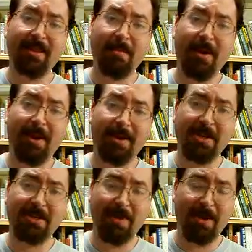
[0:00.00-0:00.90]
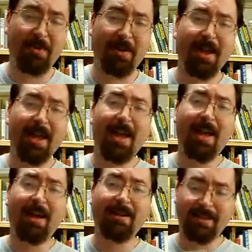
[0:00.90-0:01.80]
that America just might work.
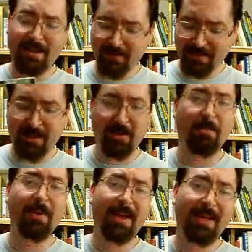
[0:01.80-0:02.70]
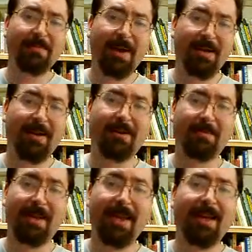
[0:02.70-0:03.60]
To give us that hope, it's Mike
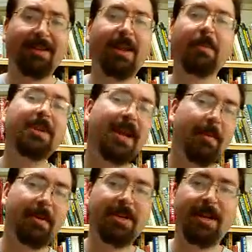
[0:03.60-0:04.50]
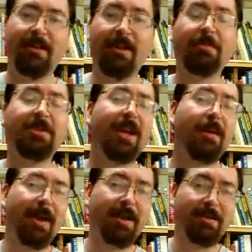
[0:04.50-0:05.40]
Huckabee. Come check out my channel. Come check
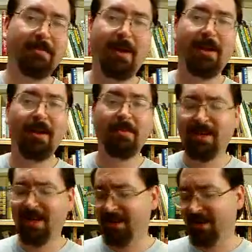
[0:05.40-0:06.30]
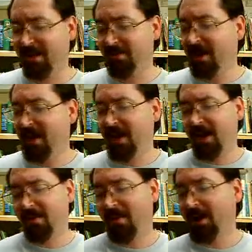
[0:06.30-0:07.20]
out MikeHuckabee.com.
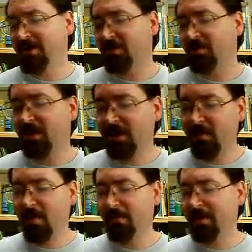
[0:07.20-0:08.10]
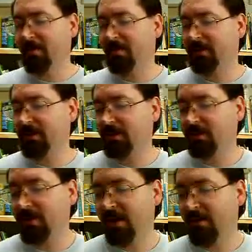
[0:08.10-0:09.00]
I just really want people
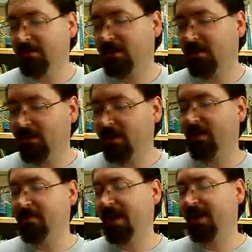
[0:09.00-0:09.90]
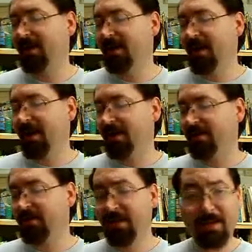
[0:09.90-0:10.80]
to look at Mike
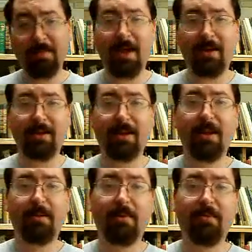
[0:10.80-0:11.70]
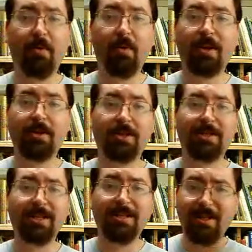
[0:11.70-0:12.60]
and to think about it before you
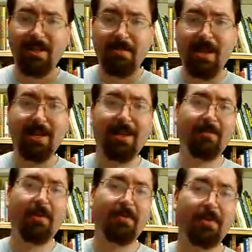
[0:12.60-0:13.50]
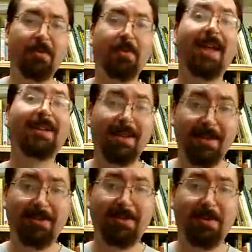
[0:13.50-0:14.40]
just listen to the media and vote for who they
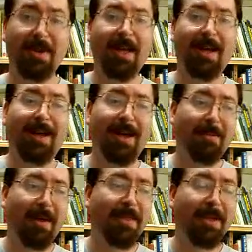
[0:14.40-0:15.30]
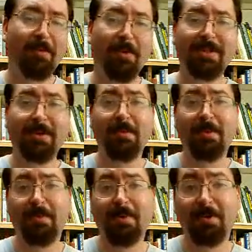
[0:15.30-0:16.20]
tell you to. I think Roy
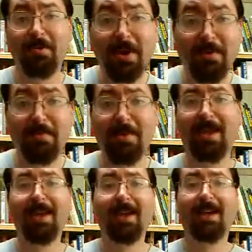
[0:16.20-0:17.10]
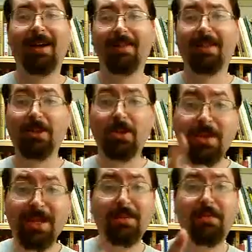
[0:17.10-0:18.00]
Zimmerman would agree with me that
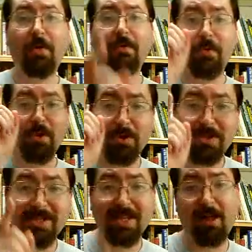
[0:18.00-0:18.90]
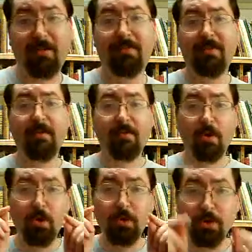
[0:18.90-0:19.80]
you need to vote for yourself,
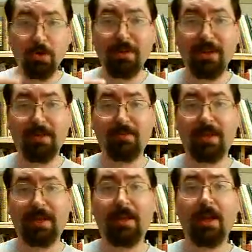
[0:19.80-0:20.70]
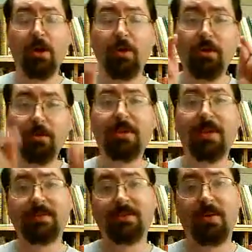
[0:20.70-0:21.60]
for who you believe in, who you
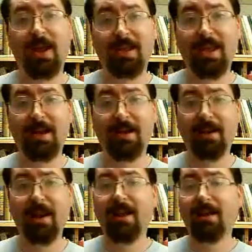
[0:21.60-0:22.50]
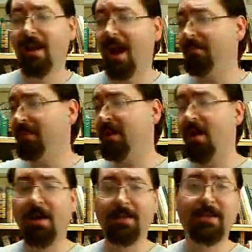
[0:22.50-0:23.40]
believe is the right candidate, not
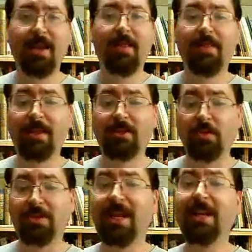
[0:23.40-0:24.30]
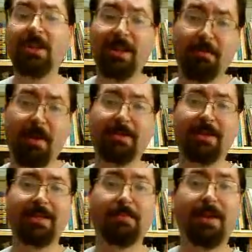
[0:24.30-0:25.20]
because they strategically make
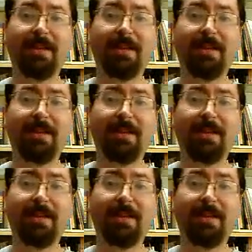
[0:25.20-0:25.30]
sense,